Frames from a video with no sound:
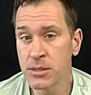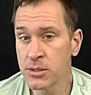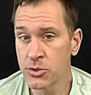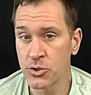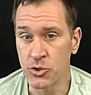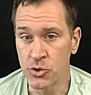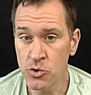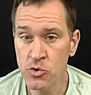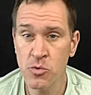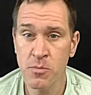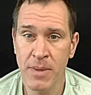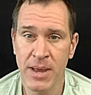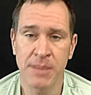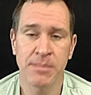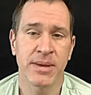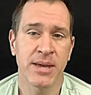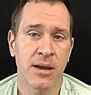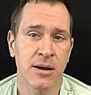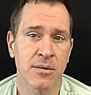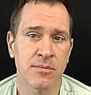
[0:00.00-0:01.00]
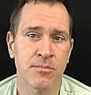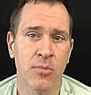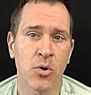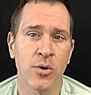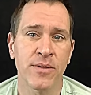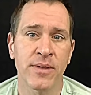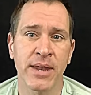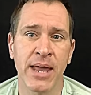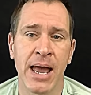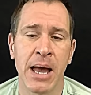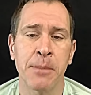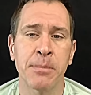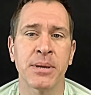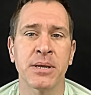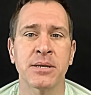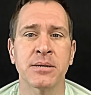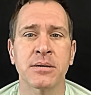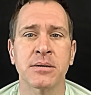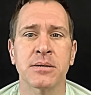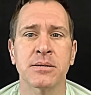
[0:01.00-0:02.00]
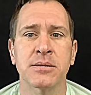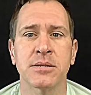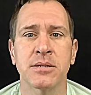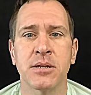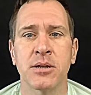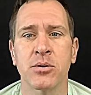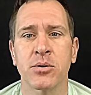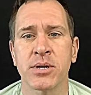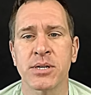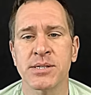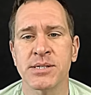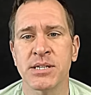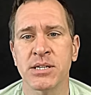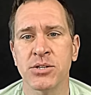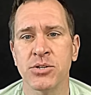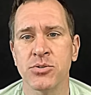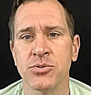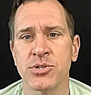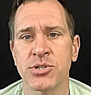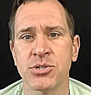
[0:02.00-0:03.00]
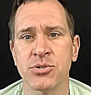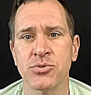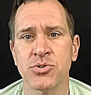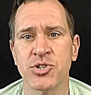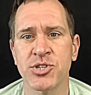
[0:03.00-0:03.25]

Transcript: you maybe are more than happy to, you know, continue to